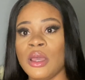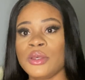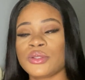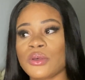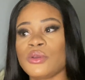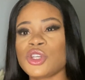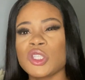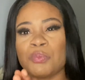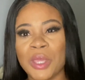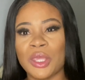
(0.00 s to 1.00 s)
So
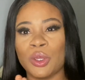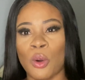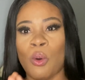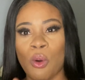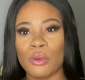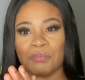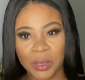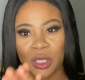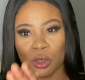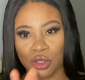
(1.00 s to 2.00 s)
just pick your
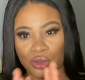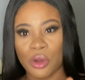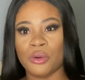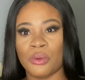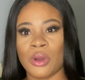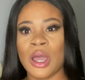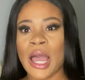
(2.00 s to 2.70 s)
struggle.